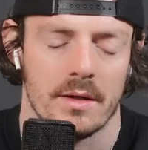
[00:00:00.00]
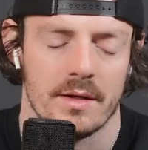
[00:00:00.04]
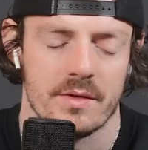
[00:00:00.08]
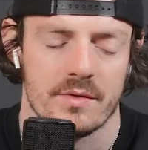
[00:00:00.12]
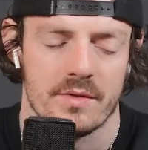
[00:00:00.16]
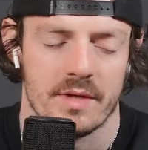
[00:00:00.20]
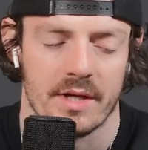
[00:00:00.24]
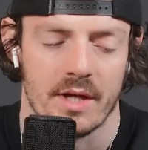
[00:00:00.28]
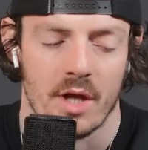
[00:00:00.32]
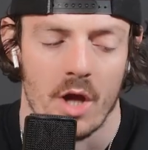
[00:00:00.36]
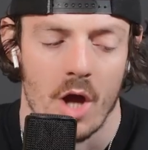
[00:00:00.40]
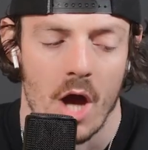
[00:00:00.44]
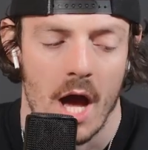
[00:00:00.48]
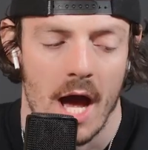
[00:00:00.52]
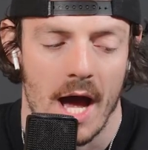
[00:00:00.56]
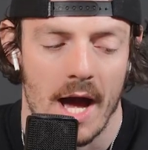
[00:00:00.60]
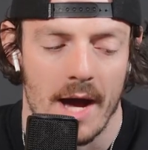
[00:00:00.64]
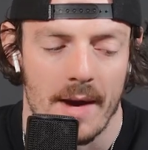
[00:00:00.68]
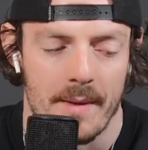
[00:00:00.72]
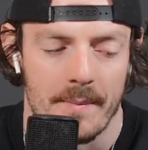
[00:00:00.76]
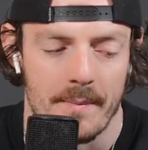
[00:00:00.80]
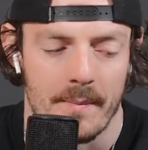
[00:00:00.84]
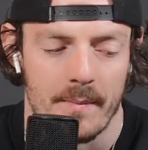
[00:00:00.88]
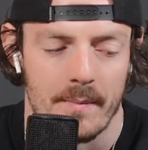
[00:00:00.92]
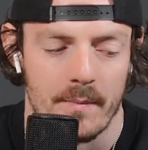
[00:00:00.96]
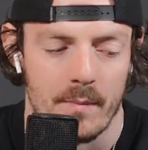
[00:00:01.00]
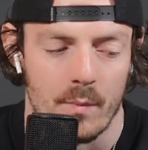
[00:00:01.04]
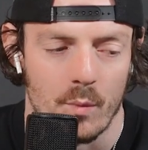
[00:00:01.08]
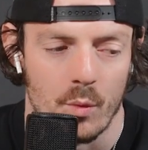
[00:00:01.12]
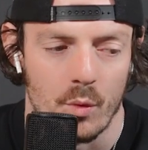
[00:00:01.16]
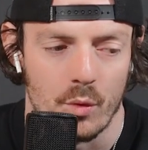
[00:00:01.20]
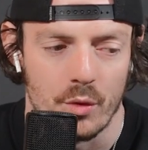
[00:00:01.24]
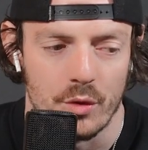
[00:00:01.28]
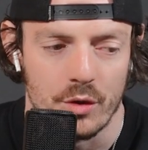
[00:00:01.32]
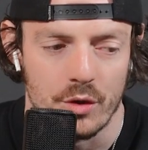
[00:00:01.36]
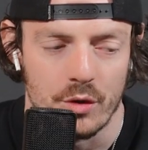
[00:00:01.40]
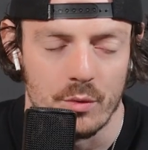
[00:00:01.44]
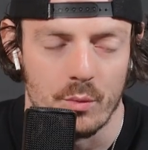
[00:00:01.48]
interesting.
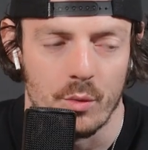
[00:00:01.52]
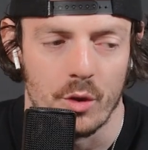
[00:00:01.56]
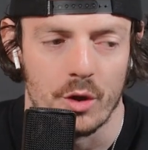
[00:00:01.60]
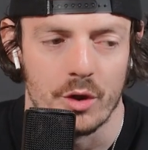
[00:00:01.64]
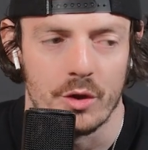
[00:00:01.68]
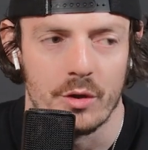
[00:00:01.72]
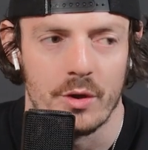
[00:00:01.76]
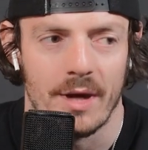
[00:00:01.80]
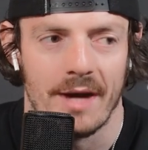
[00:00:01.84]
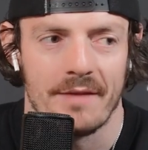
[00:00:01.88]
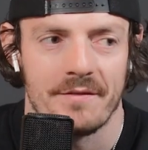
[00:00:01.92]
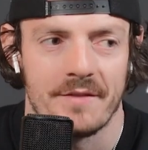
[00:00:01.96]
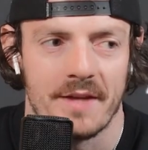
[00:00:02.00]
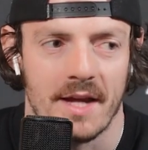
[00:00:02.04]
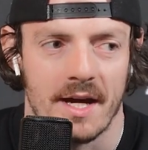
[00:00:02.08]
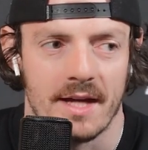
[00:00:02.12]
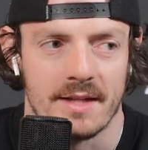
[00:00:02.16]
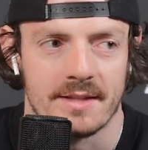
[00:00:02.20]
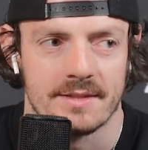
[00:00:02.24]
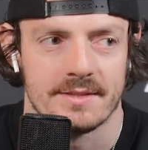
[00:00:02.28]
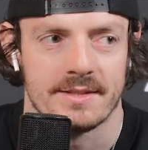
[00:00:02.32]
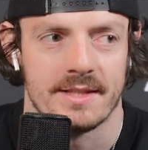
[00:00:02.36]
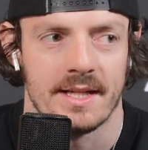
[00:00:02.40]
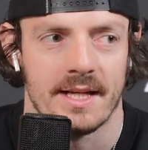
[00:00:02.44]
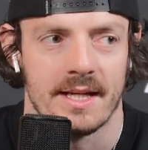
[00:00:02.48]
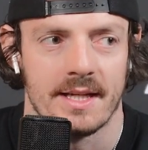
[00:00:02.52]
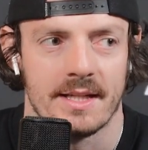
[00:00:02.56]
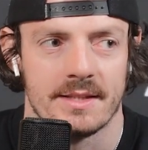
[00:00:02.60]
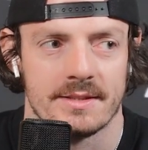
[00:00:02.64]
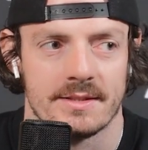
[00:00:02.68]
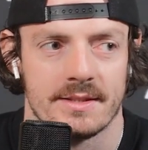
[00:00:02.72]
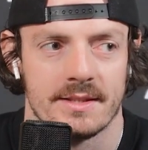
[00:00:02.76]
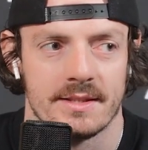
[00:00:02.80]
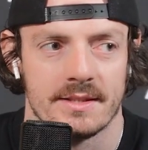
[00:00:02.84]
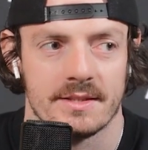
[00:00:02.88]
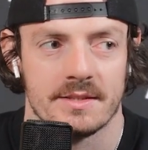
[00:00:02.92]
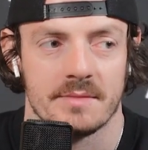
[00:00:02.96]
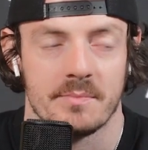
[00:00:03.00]
What you have to understand is
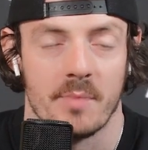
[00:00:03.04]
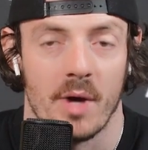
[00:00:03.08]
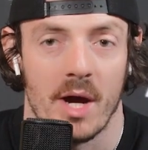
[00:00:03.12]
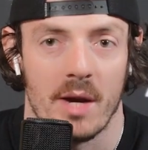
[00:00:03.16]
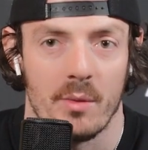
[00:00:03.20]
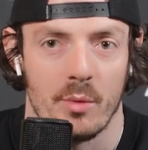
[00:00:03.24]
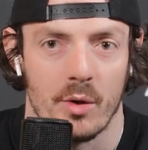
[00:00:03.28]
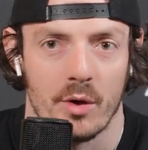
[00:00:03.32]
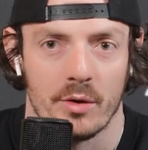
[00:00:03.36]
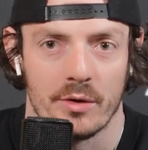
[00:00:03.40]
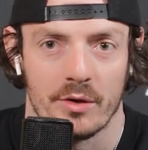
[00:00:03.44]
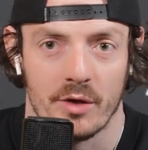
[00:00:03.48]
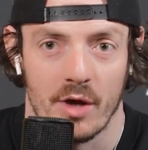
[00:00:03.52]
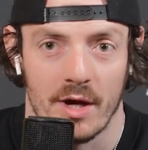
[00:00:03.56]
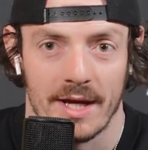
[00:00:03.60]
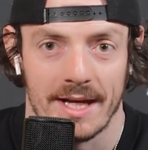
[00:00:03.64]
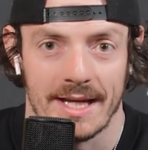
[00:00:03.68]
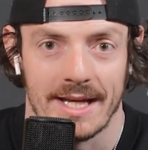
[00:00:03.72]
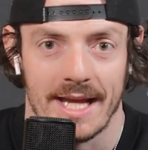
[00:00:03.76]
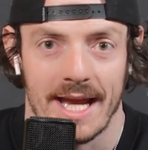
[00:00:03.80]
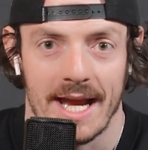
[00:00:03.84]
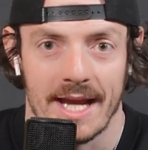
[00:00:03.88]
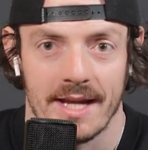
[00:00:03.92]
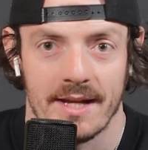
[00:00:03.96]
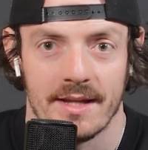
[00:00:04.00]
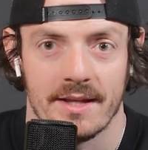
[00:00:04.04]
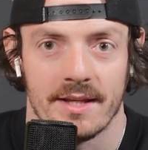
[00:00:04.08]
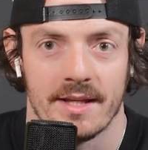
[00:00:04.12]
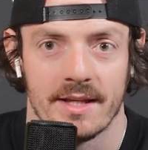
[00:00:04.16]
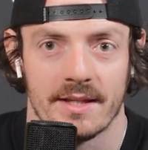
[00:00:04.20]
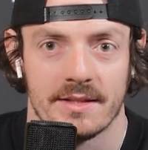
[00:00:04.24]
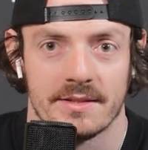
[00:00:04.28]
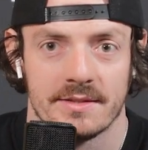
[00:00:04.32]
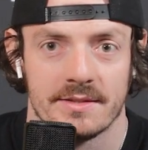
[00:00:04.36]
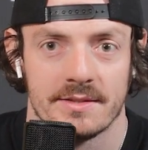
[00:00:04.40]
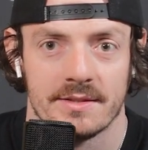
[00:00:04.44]
this is my world, and I can edit this.